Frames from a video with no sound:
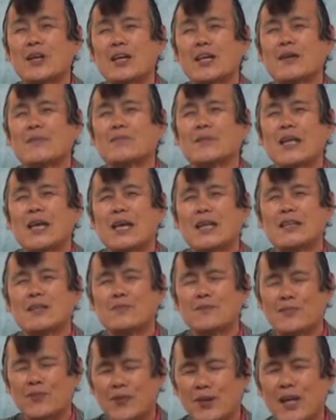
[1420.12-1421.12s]
Lamb and
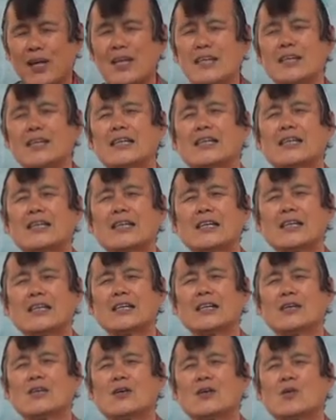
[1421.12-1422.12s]
pray.
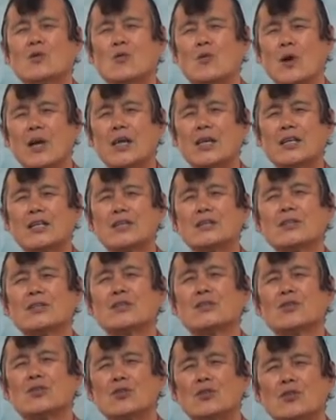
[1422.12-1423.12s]

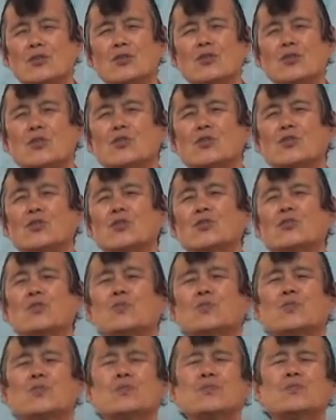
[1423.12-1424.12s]
When you
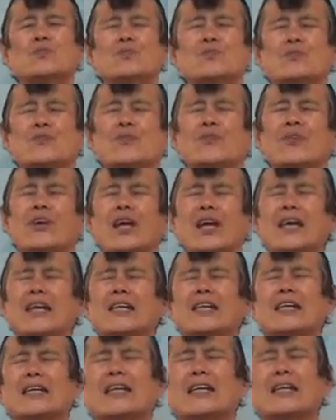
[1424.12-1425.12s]

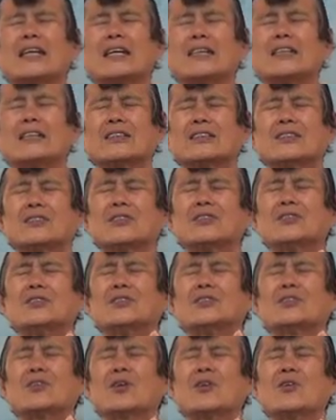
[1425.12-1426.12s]
pray
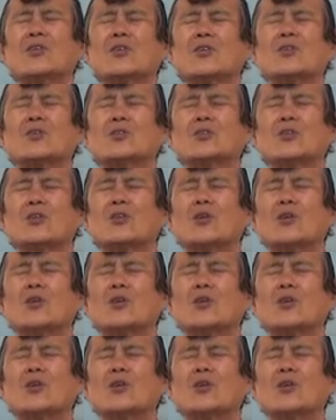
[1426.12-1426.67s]
to the Lord,